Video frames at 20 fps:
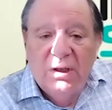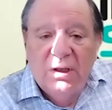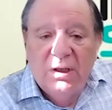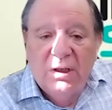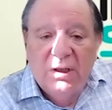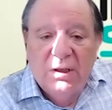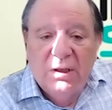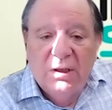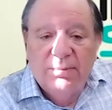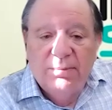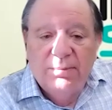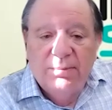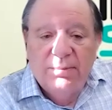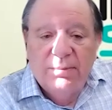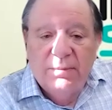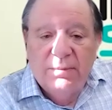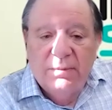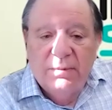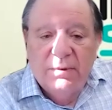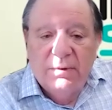a
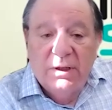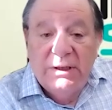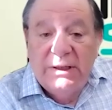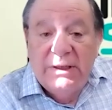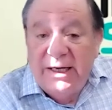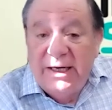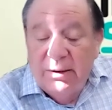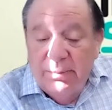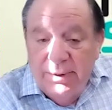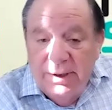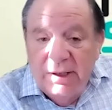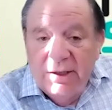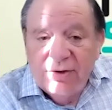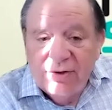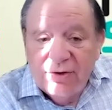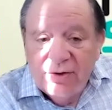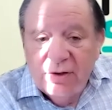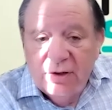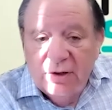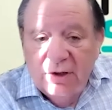
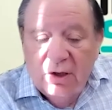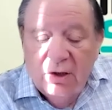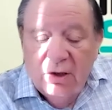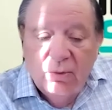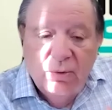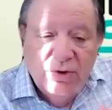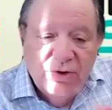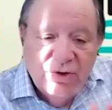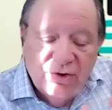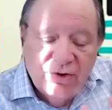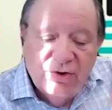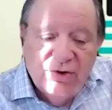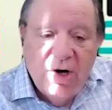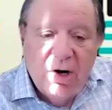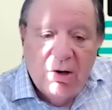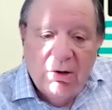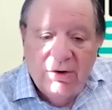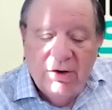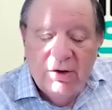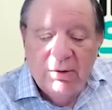database, which is
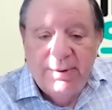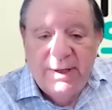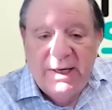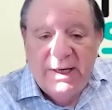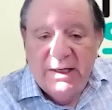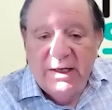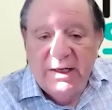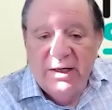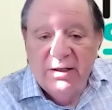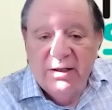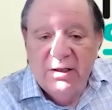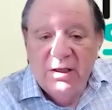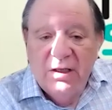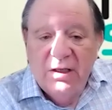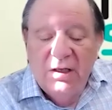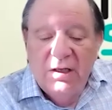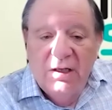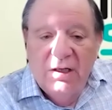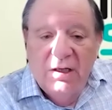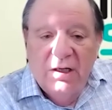generally the back end
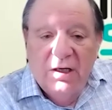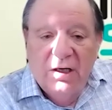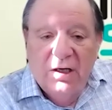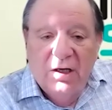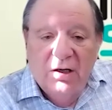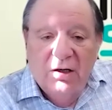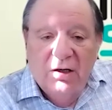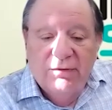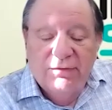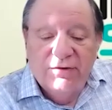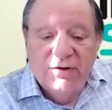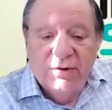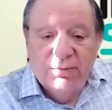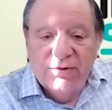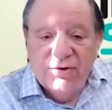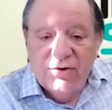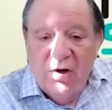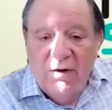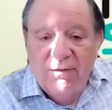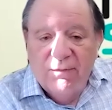of some
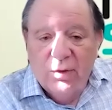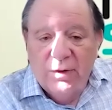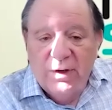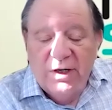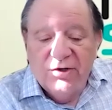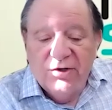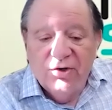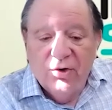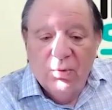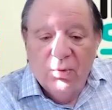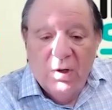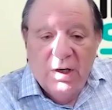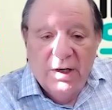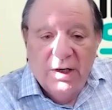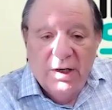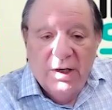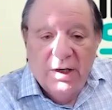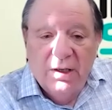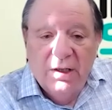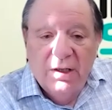software that you're
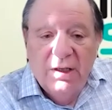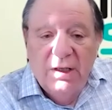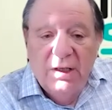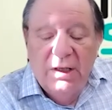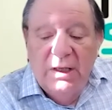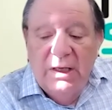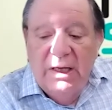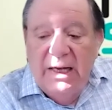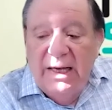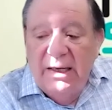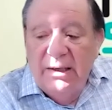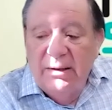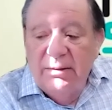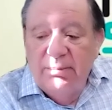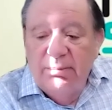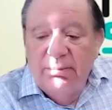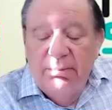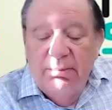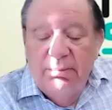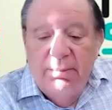running.
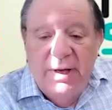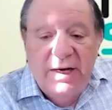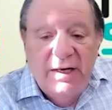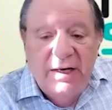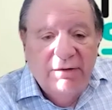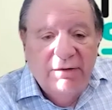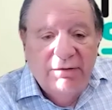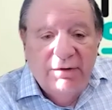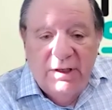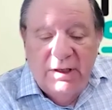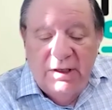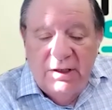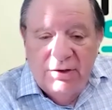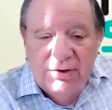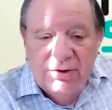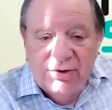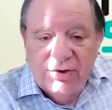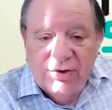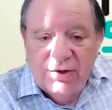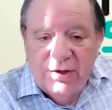And many of
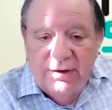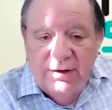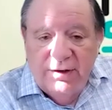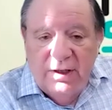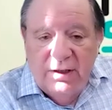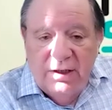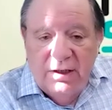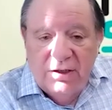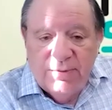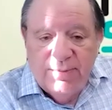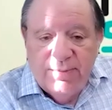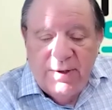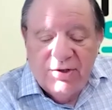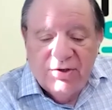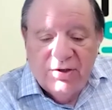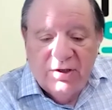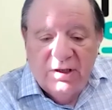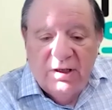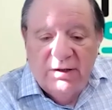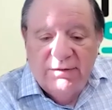these,
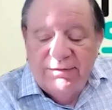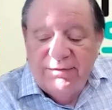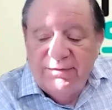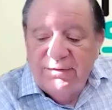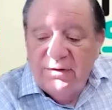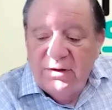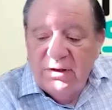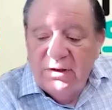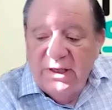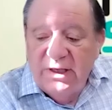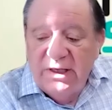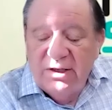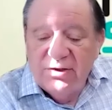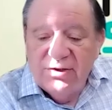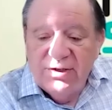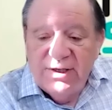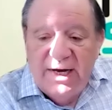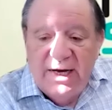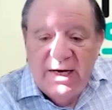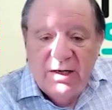especially if the data
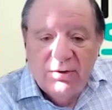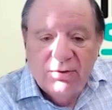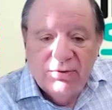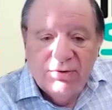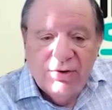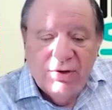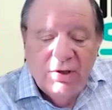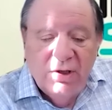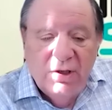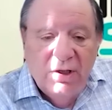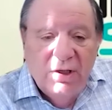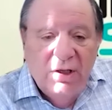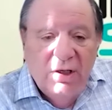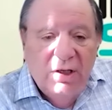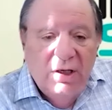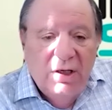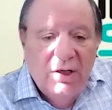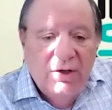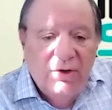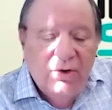is housed
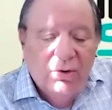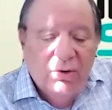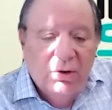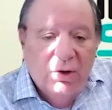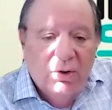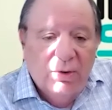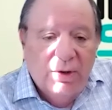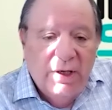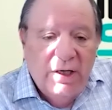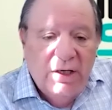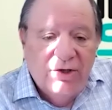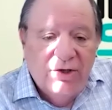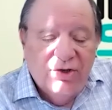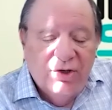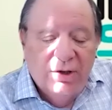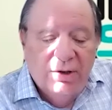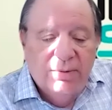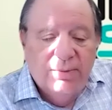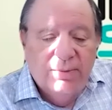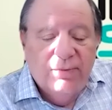in your
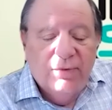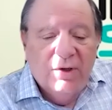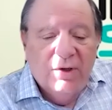location,